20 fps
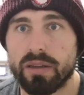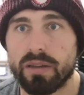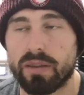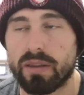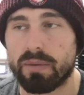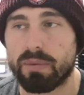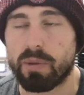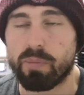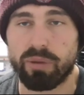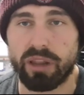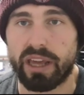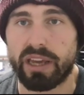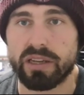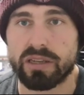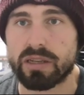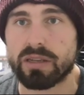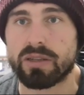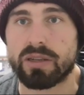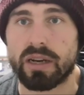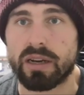The players
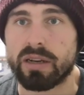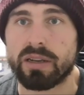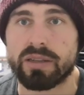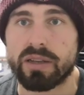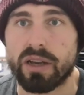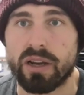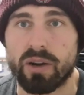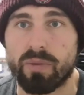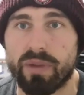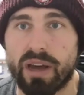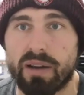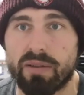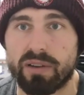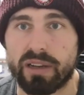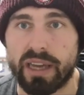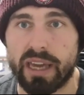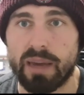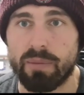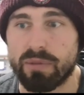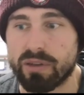just didn't turn up that
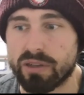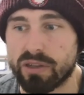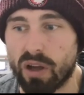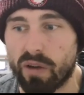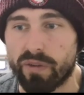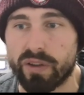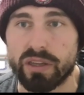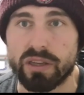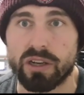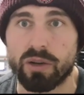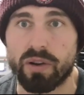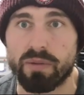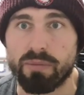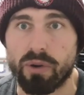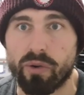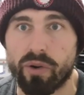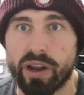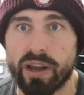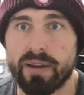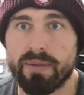game. It was nothing to do with
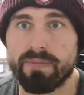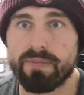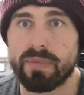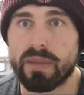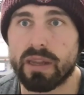Murray.